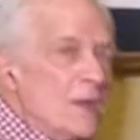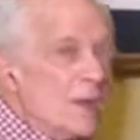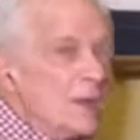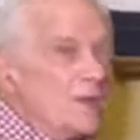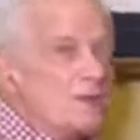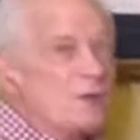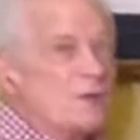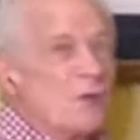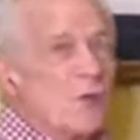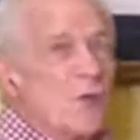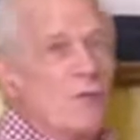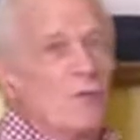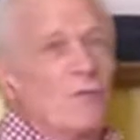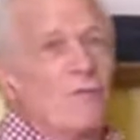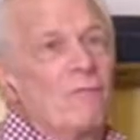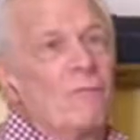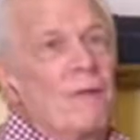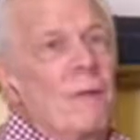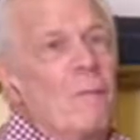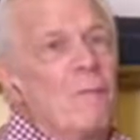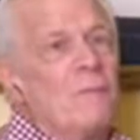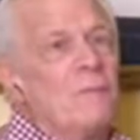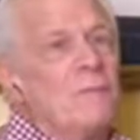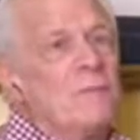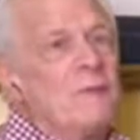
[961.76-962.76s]
So
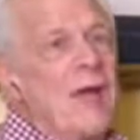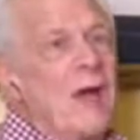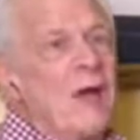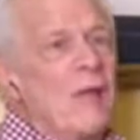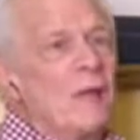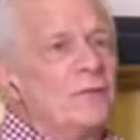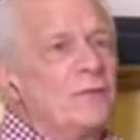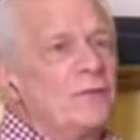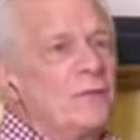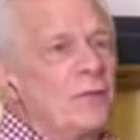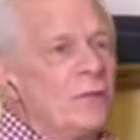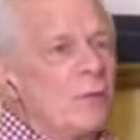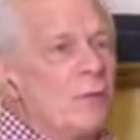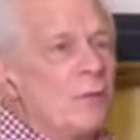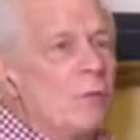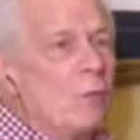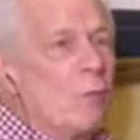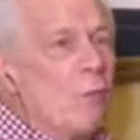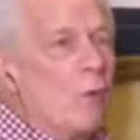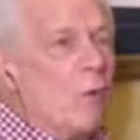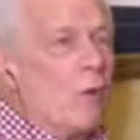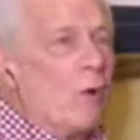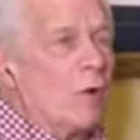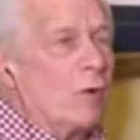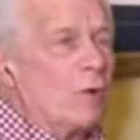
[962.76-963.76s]
from now till
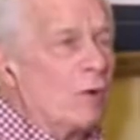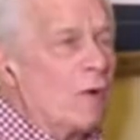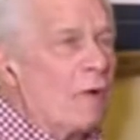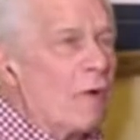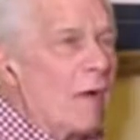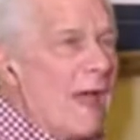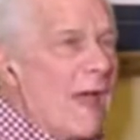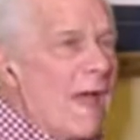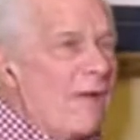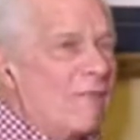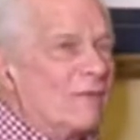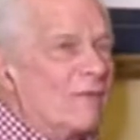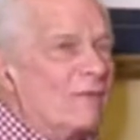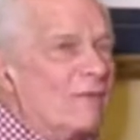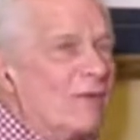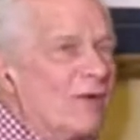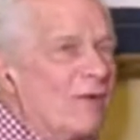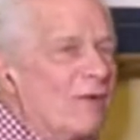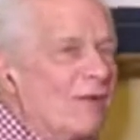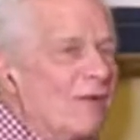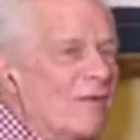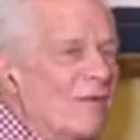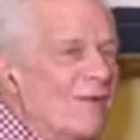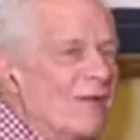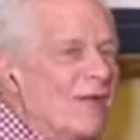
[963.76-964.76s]
quarter after,
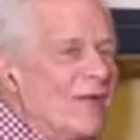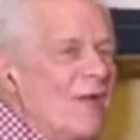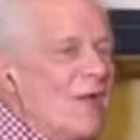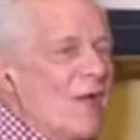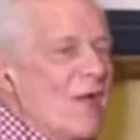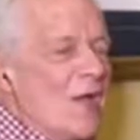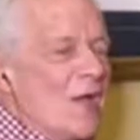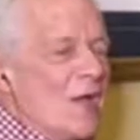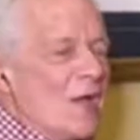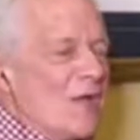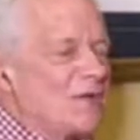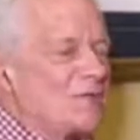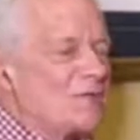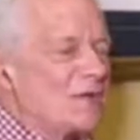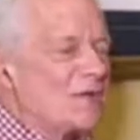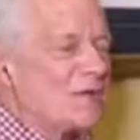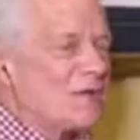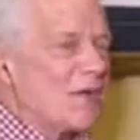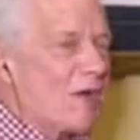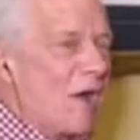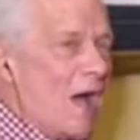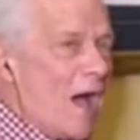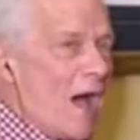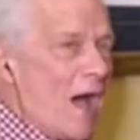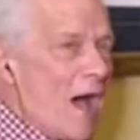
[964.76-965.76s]
it's a
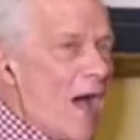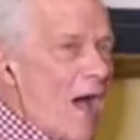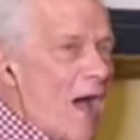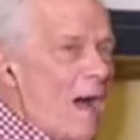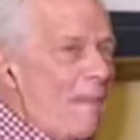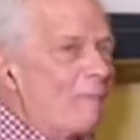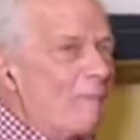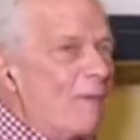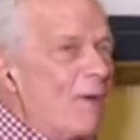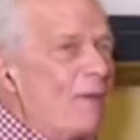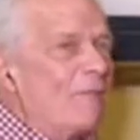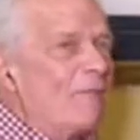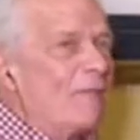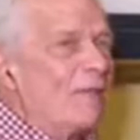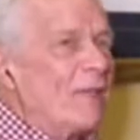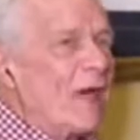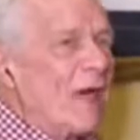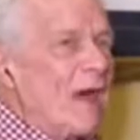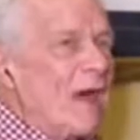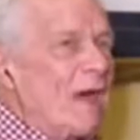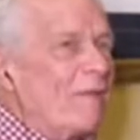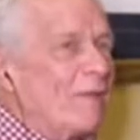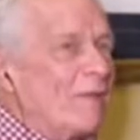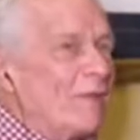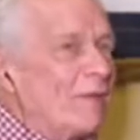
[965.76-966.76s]
cup of
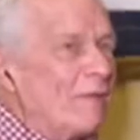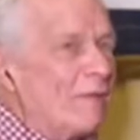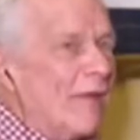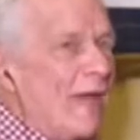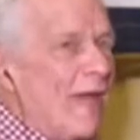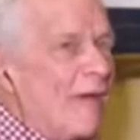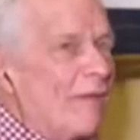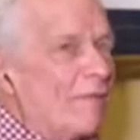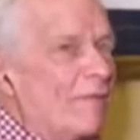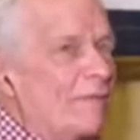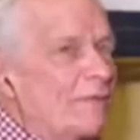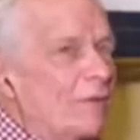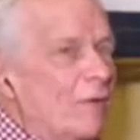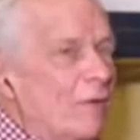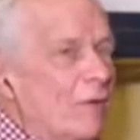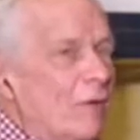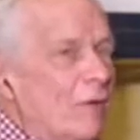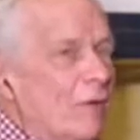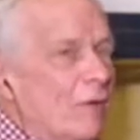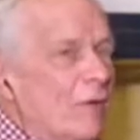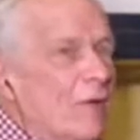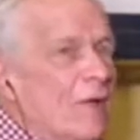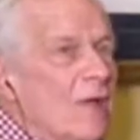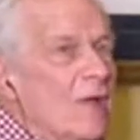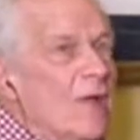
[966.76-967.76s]
love and laughter.
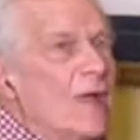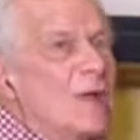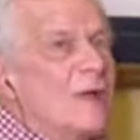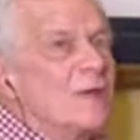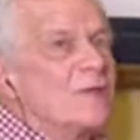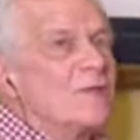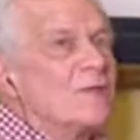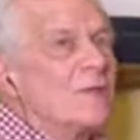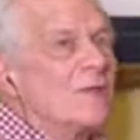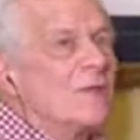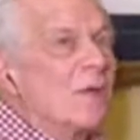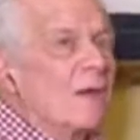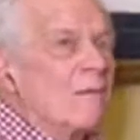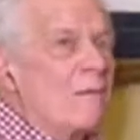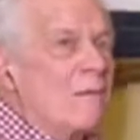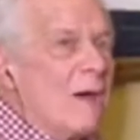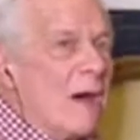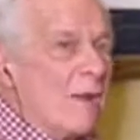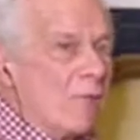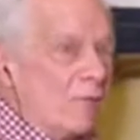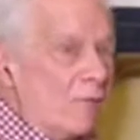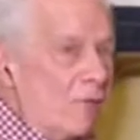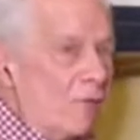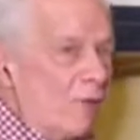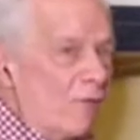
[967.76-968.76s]
So come
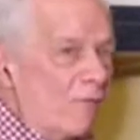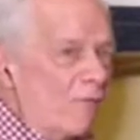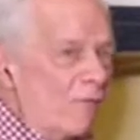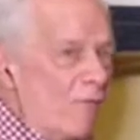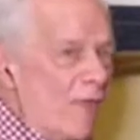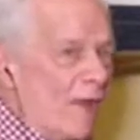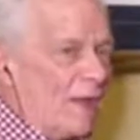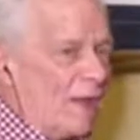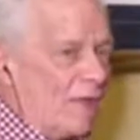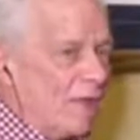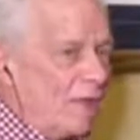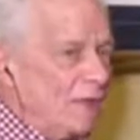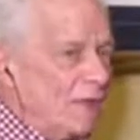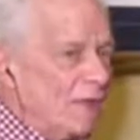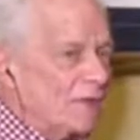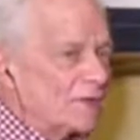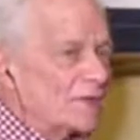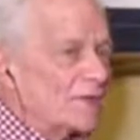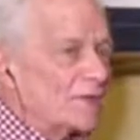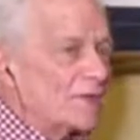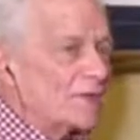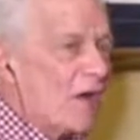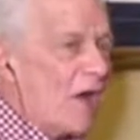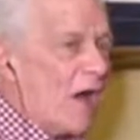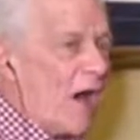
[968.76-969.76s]
on, old friend,
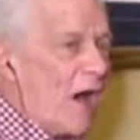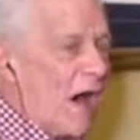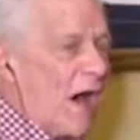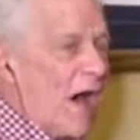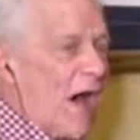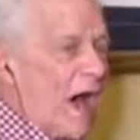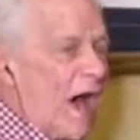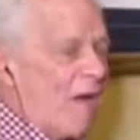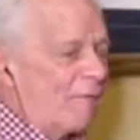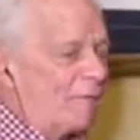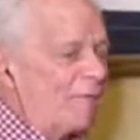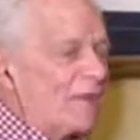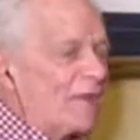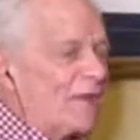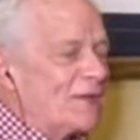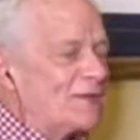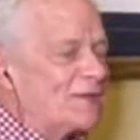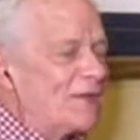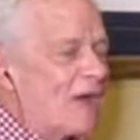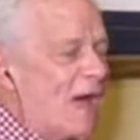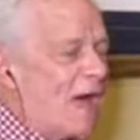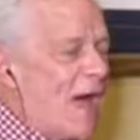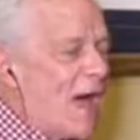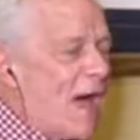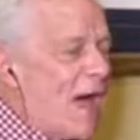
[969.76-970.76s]
it's coffee
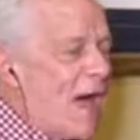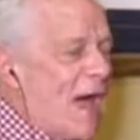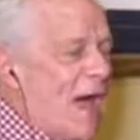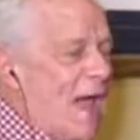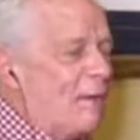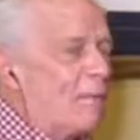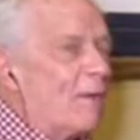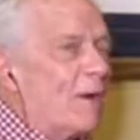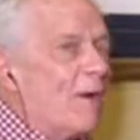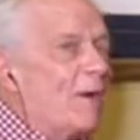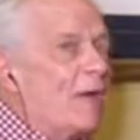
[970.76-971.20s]
time